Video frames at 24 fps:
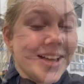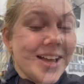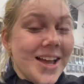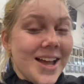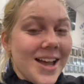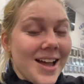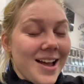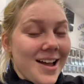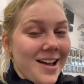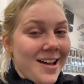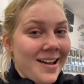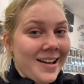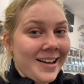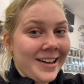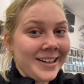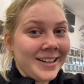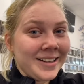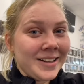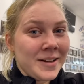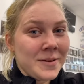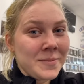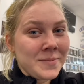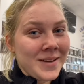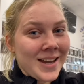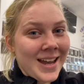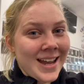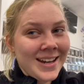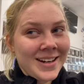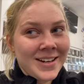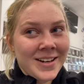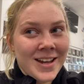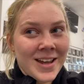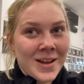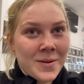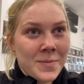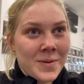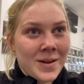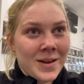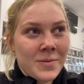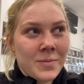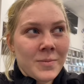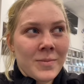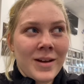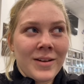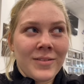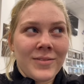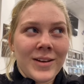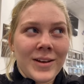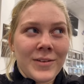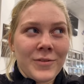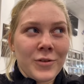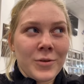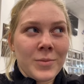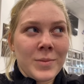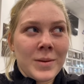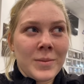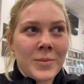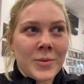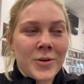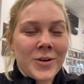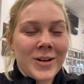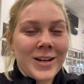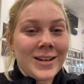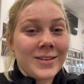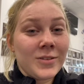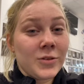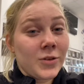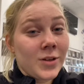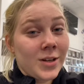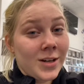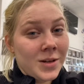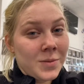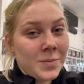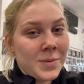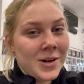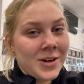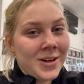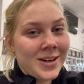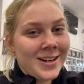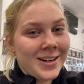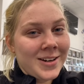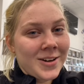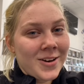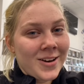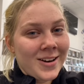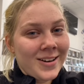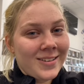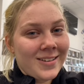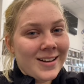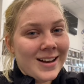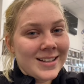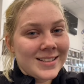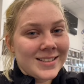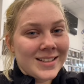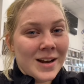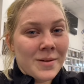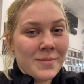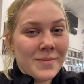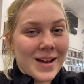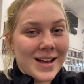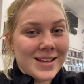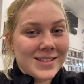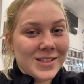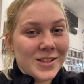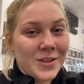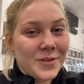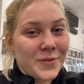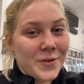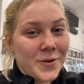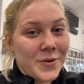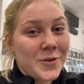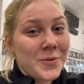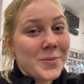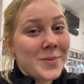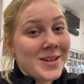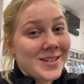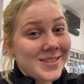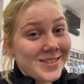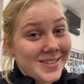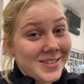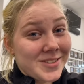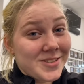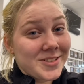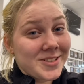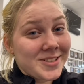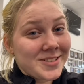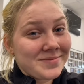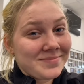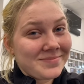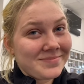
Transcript: Hi, I'm Kaden Naby. My favorite memory is getting married in art class and I'm passing the phone to my sister.